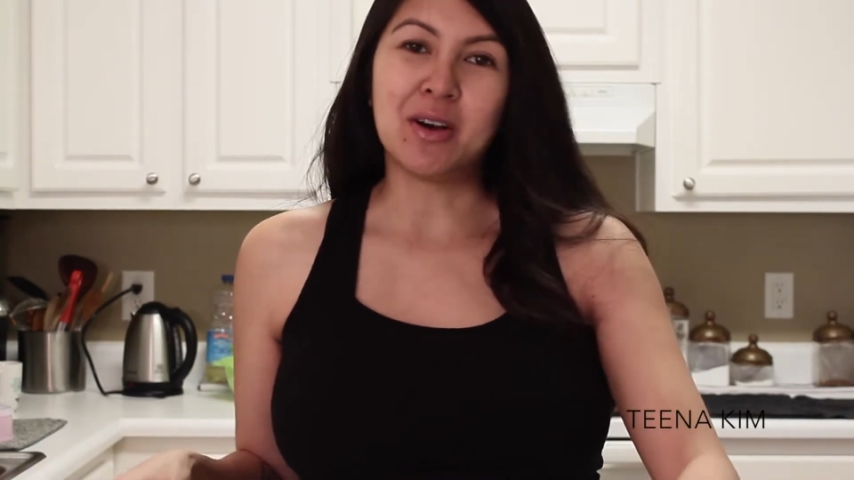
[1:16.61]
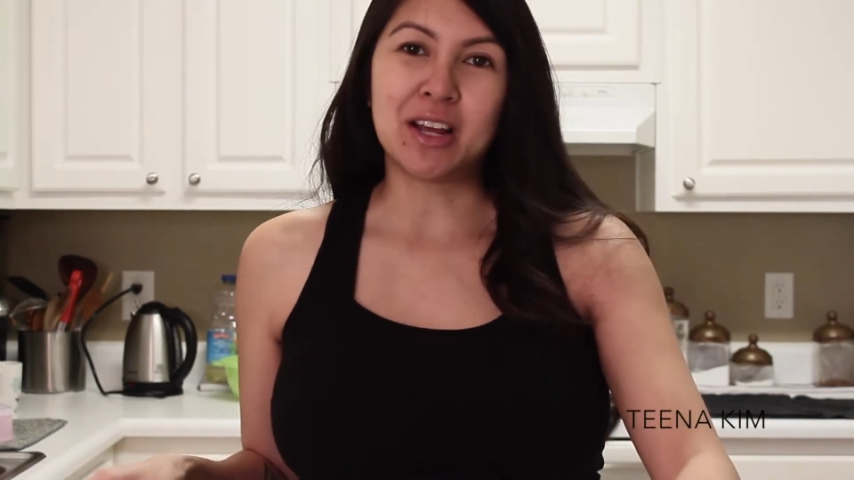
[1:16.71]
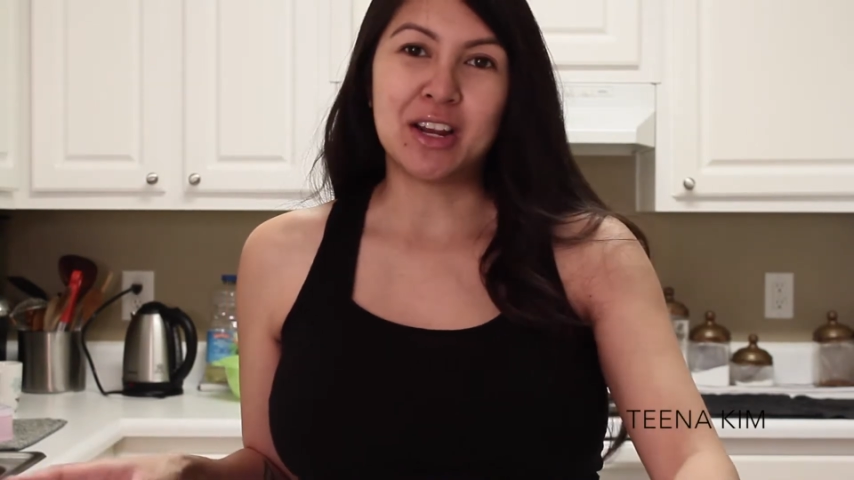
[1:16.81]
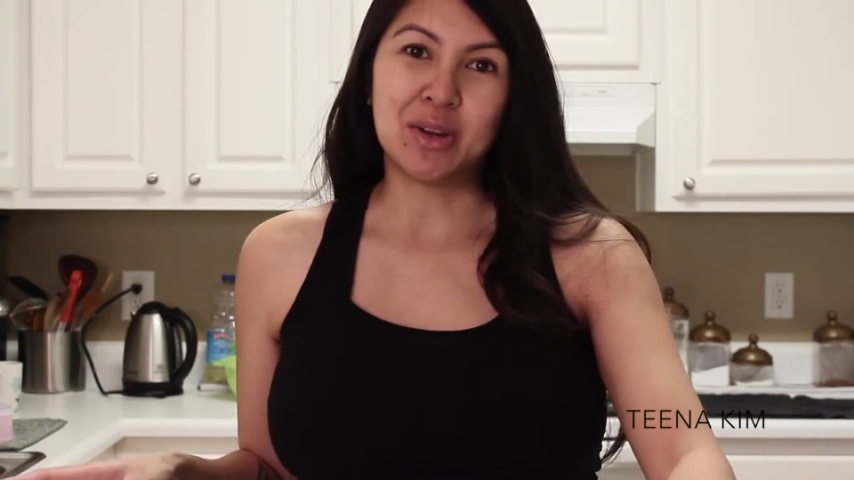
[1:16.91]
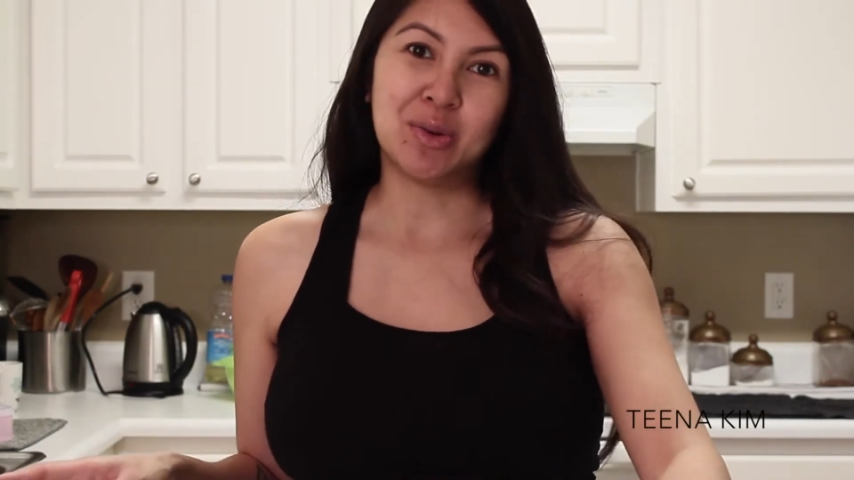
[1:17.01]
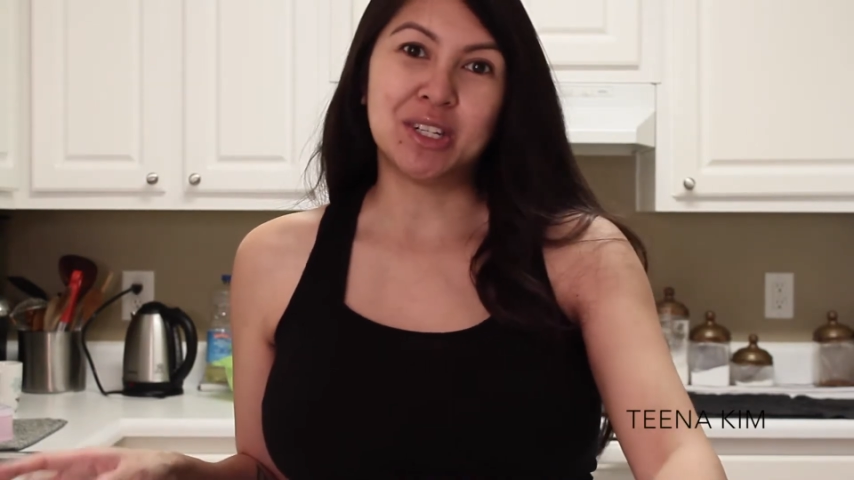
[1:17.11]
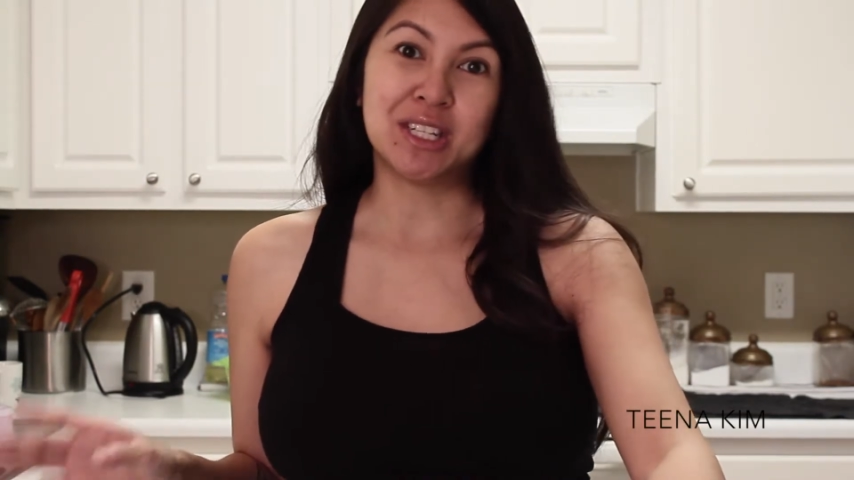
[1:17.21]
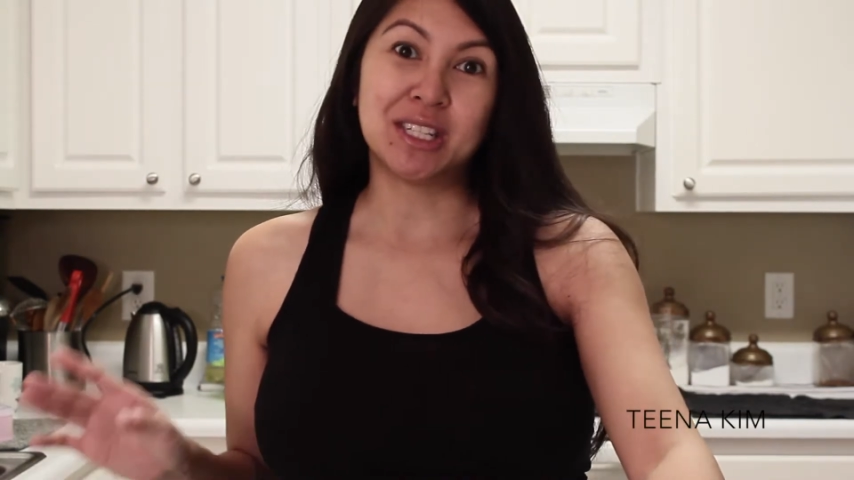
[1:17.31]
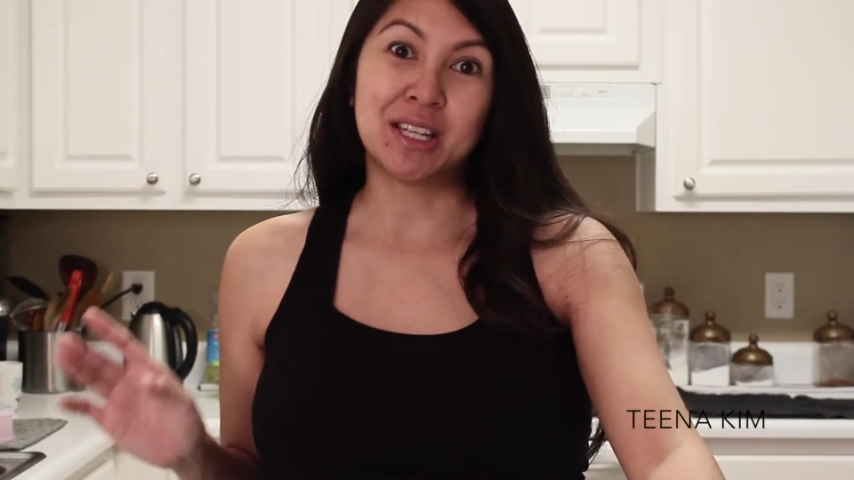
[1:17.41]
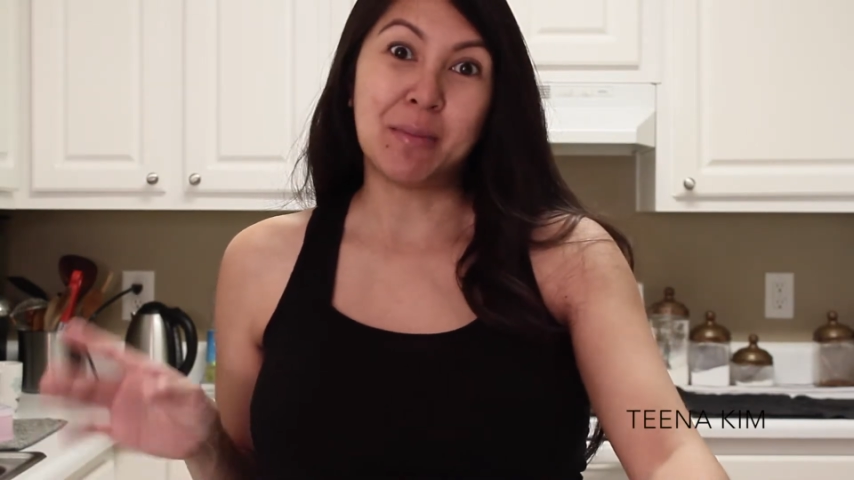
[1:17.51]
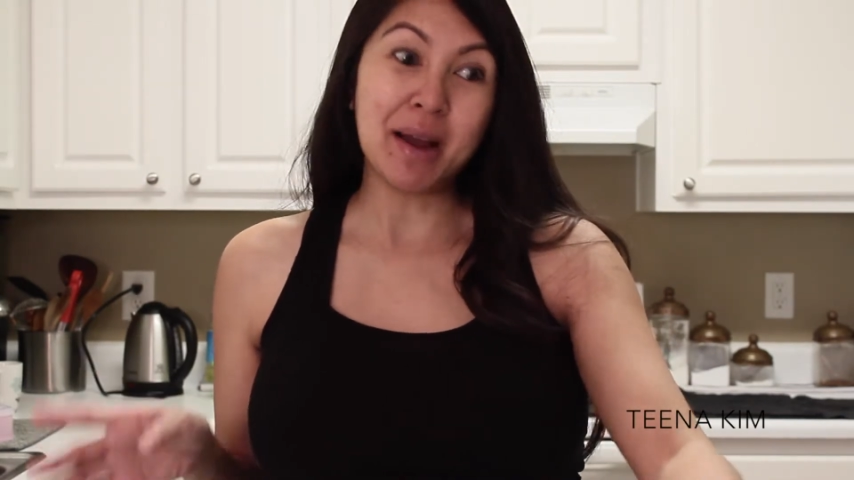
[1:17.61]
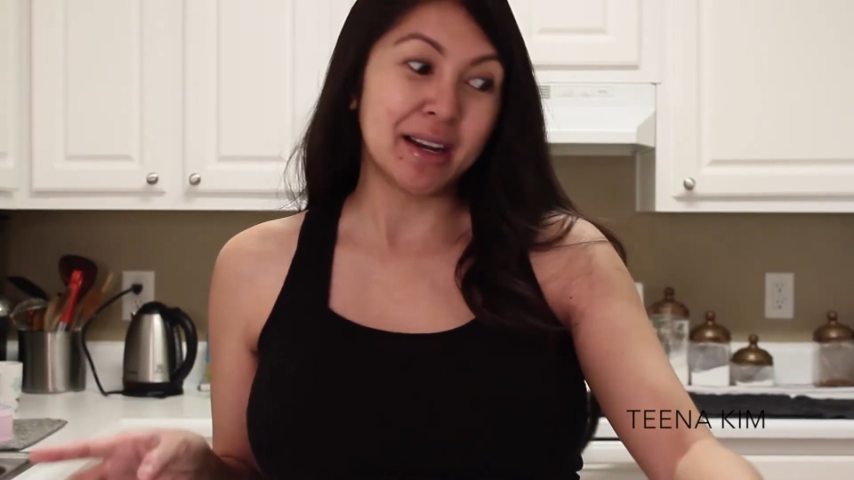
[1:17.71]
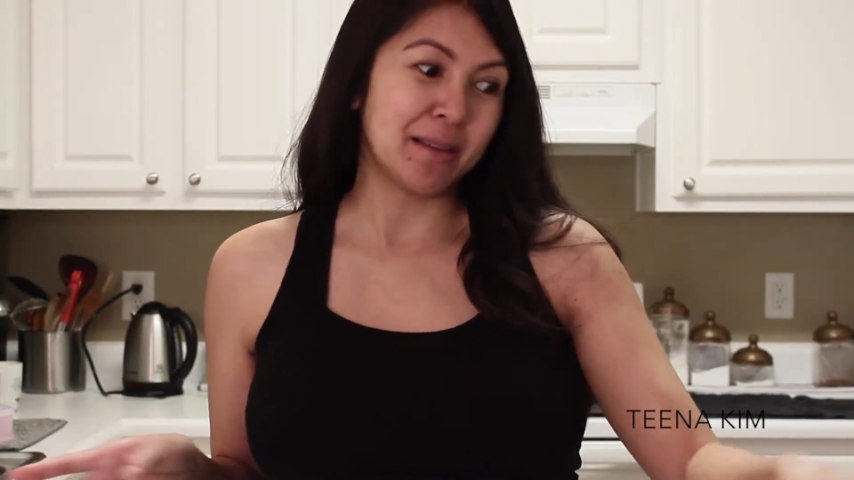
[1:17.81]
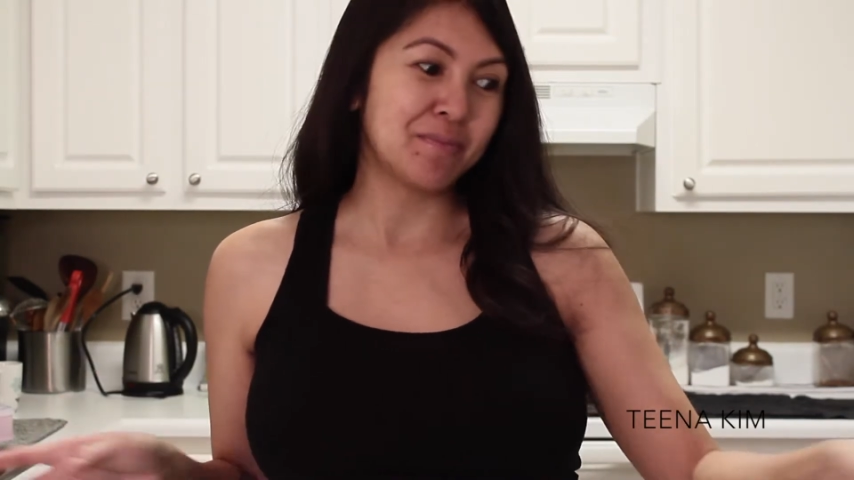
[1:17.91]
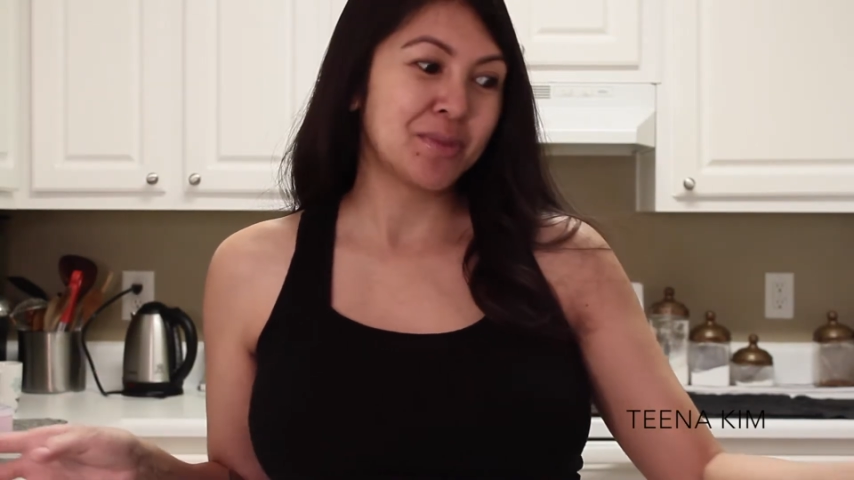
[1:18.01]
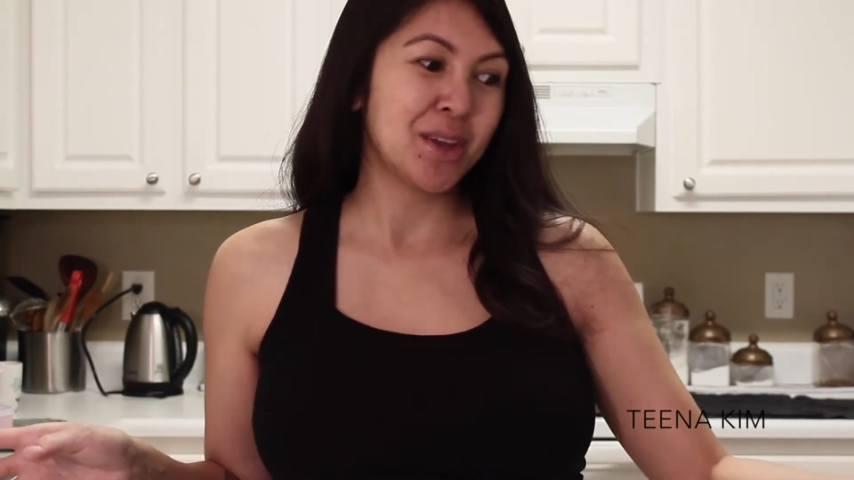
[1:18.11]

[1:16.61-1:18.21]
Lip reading: All I gotta do is just combine it.